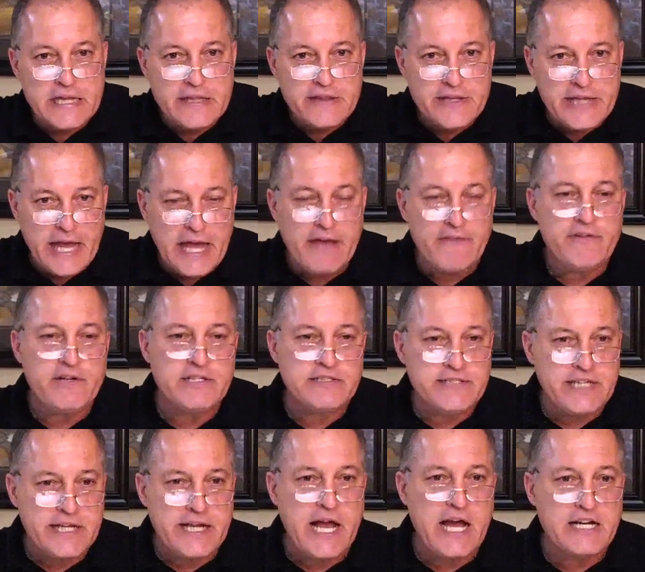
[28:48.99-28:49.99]
the evidence
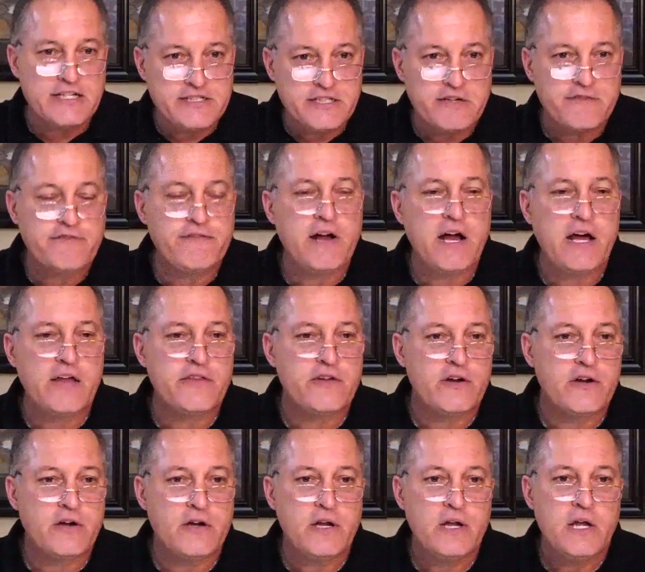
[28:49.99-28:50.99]
that God is our
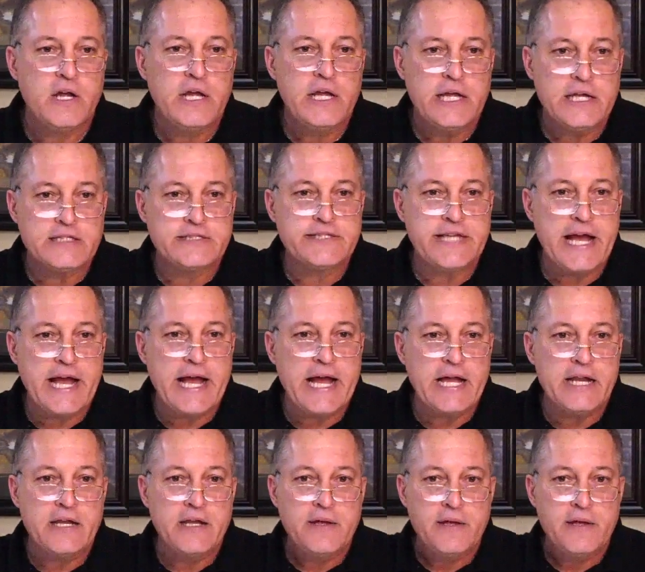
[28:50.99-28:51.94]
Father is that